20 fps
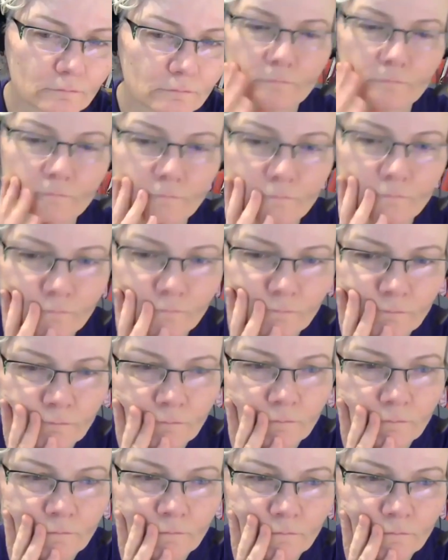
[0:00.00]
is a
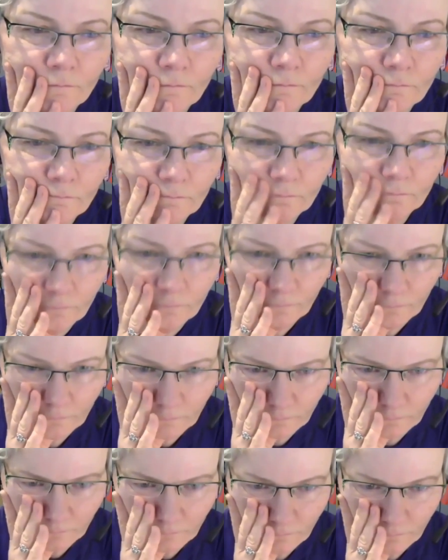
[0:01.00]
very important
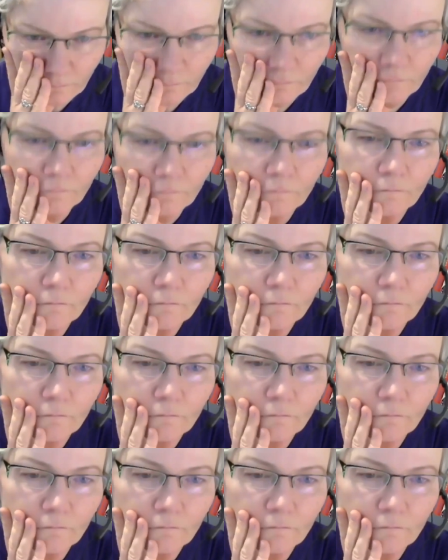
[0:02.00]
element of it.